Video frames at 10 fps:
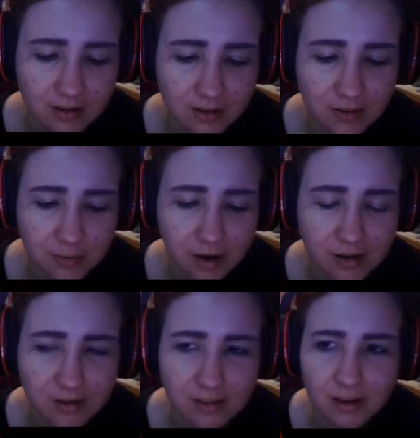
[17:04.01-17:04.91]
the
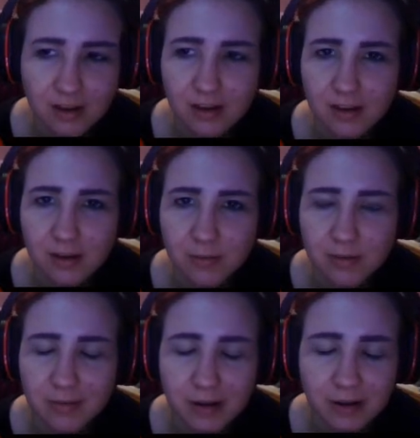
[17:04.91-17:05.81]
project that I
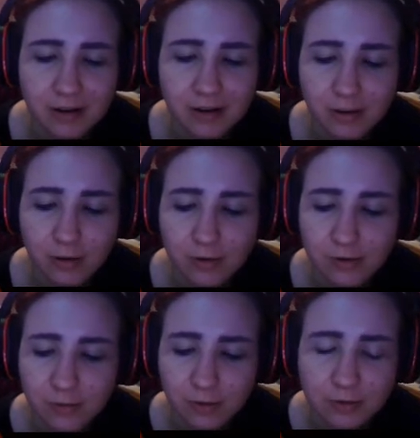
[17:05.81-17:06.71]
submitted Harkonnen
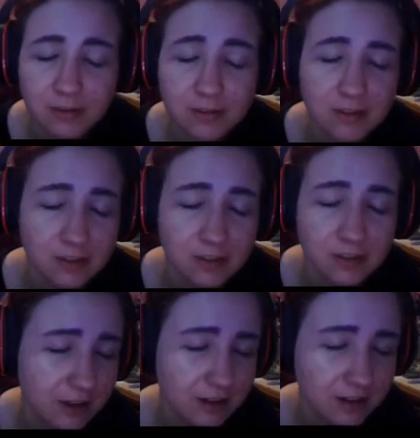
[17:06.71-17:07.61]
for, which is still
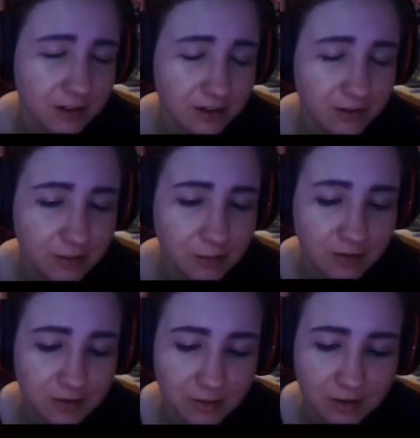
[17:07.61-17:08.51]
not done, and it was
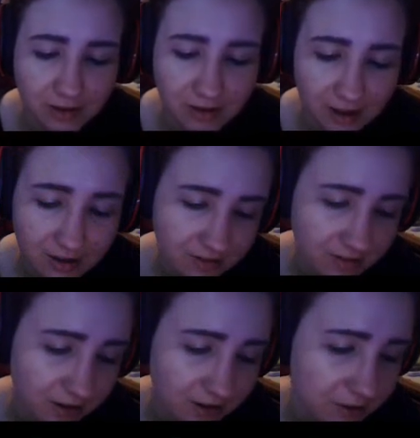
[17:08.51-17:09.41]
supposed to be done ages
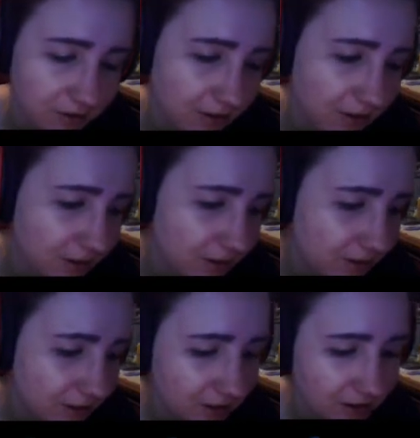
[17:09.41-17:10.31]
ago, so...
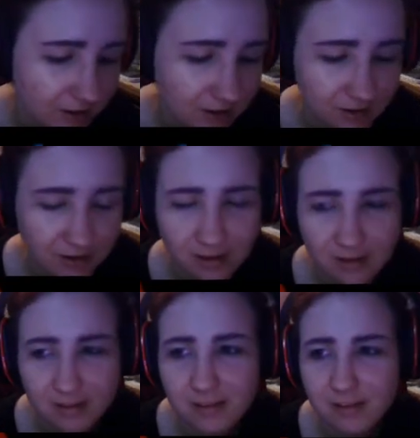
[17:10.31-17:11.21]

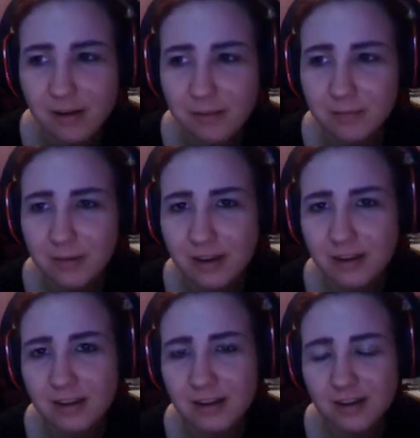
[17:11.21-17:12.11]
Because
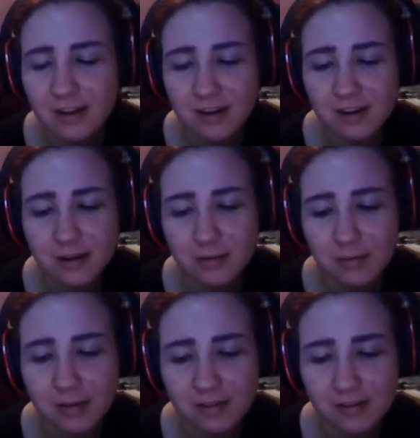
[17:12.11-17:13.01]
somebody
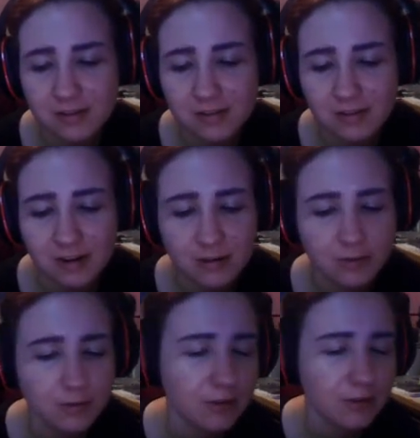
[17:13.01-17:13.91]
is not doing
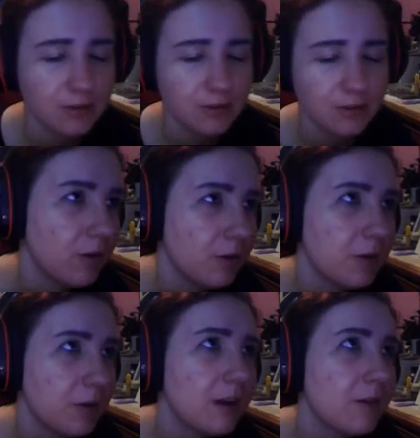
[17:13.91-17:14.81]
what they're supposed to do. But
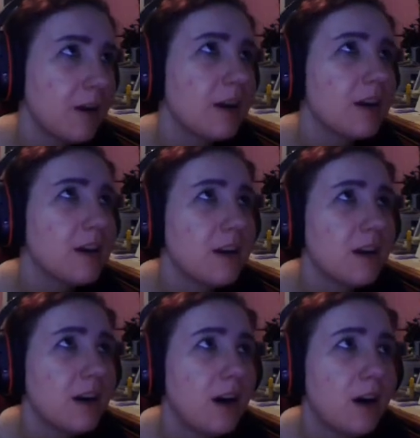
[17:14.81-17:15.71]
anyway,
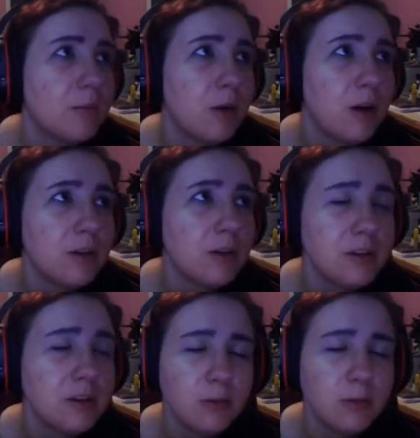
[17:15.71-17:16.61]
all the
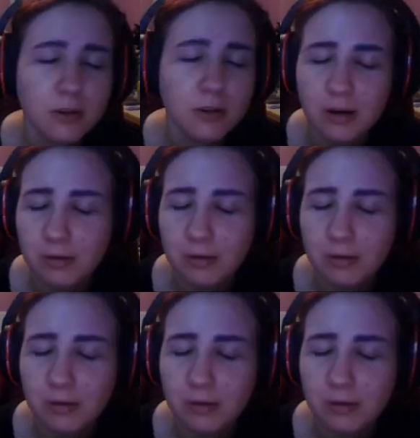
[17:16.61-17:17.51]
Doomworld drama
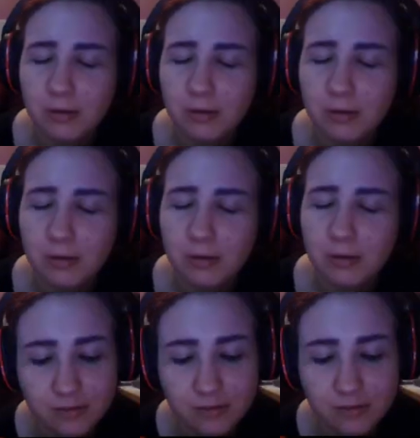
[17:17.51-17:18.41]
aside, I actually
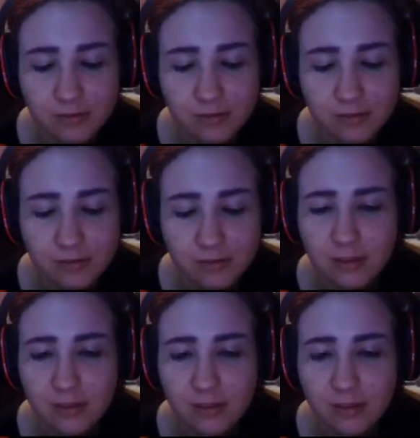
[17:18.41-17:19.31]
really enjoyed
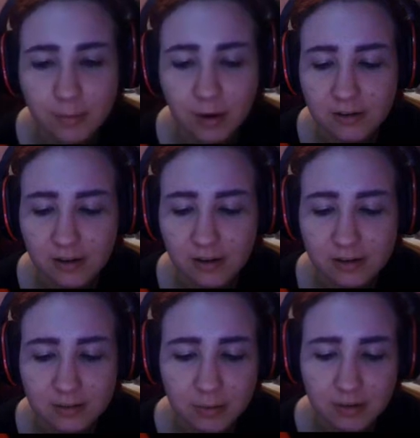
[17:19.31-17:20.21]
this project
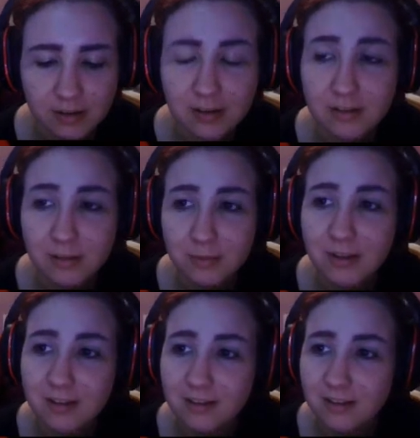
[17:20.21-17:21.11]
in particular
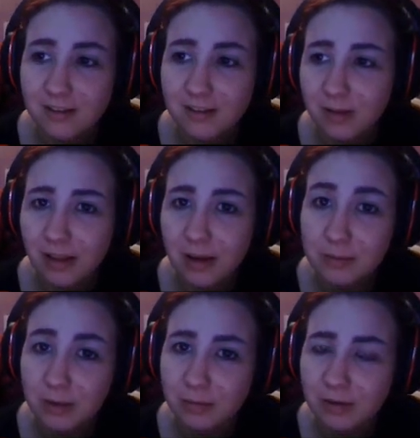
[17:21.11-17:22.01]
because it allowed me
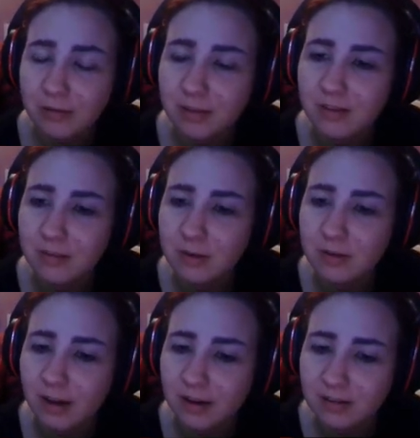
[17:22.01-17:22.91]
to play with some new
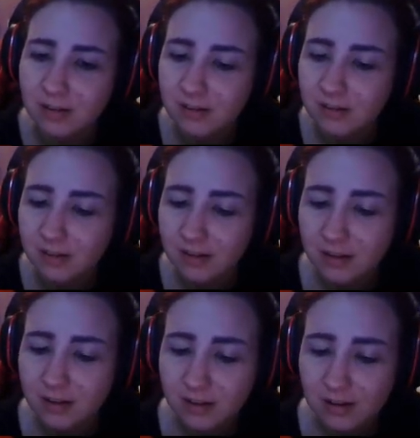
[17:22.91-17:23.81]
textures.
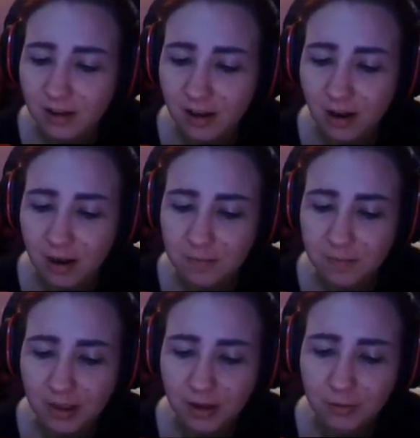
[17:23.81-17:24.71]

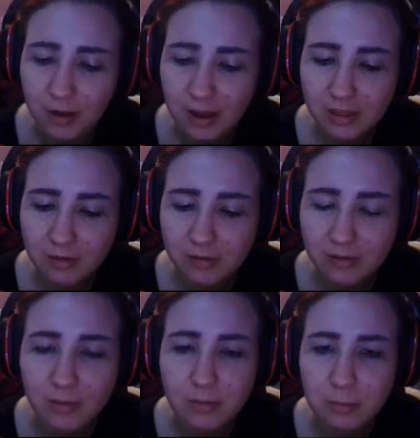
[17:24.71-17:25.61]
In a way that was a
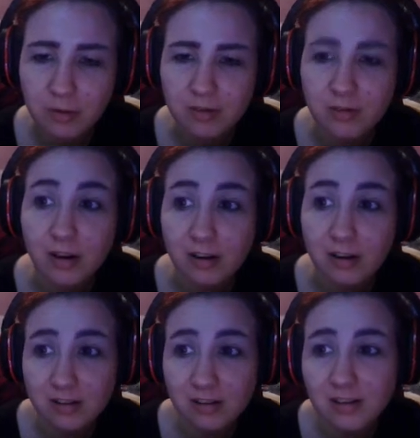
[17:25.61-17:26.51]
little bit more
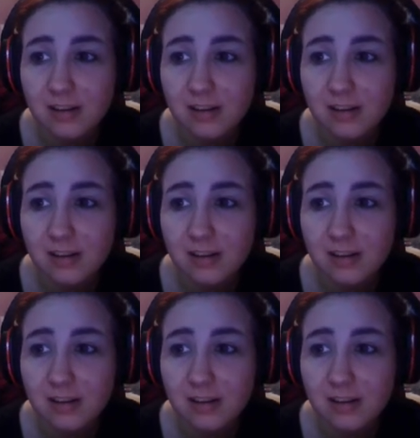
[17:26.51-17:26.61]
structured,